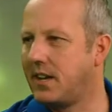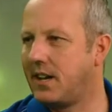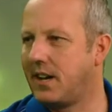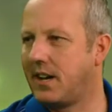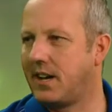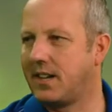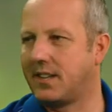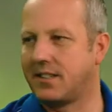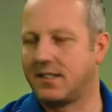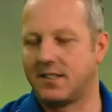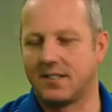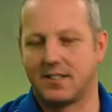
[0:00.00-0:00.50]

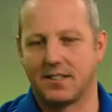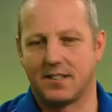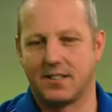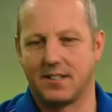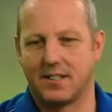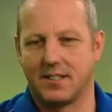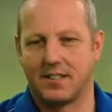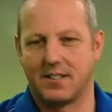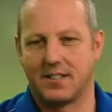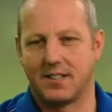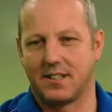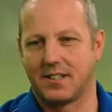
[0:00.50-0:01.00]
and
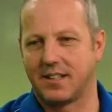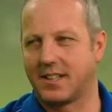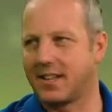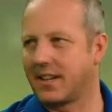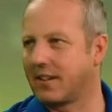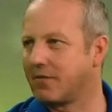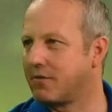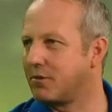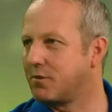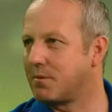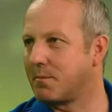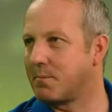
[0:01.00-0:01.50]

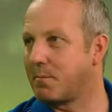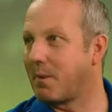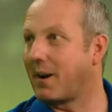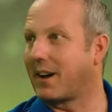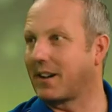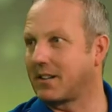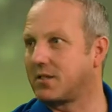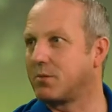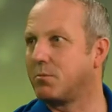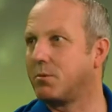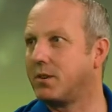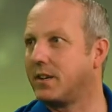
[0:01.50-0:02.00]
get Grimsby
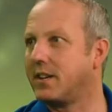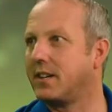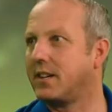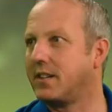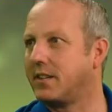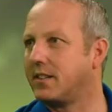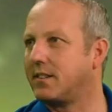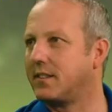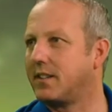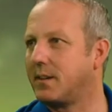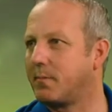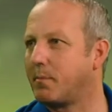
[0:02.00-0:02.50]
back to
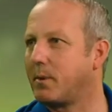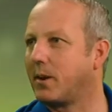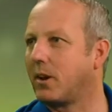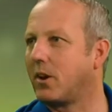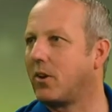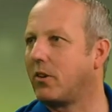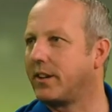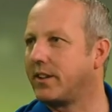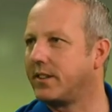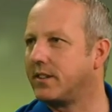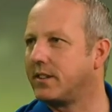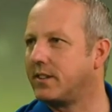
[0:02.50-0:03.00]
where they
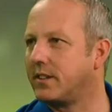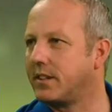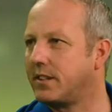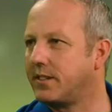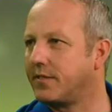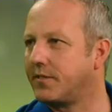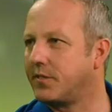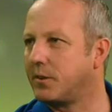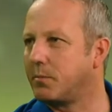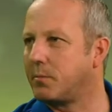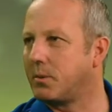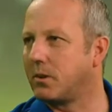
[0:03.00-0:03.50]
belong in
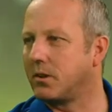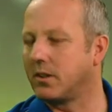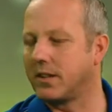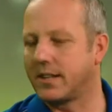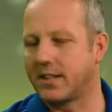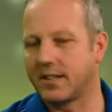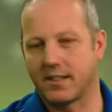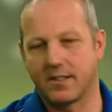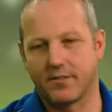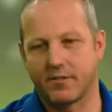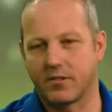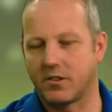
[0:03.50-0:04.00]
the Football
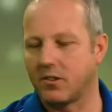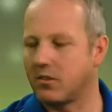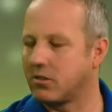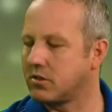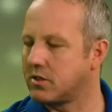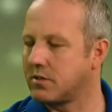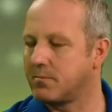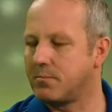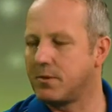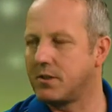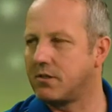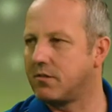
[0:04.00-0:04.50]
League, they've got
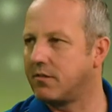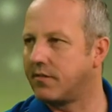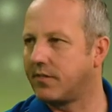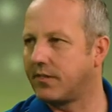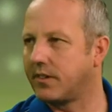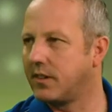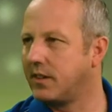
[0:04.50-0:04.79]
to move.